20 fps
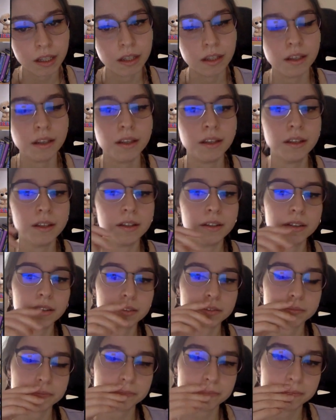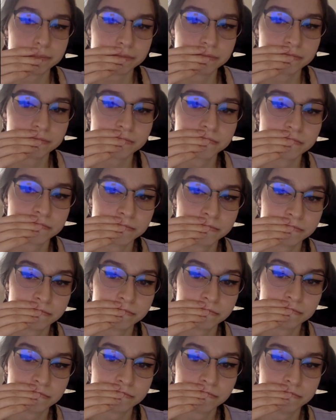
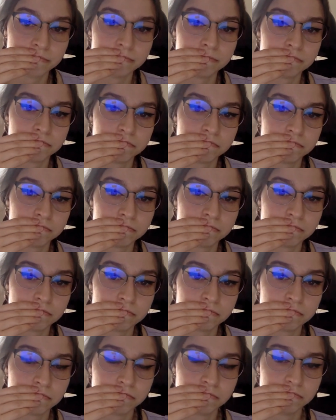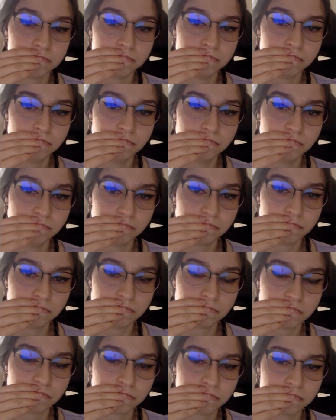
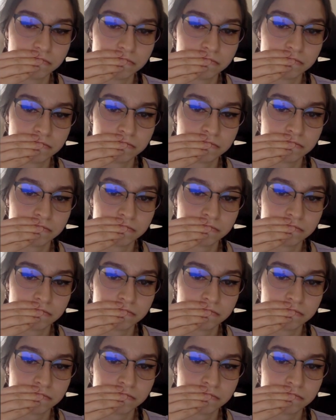(not speaking)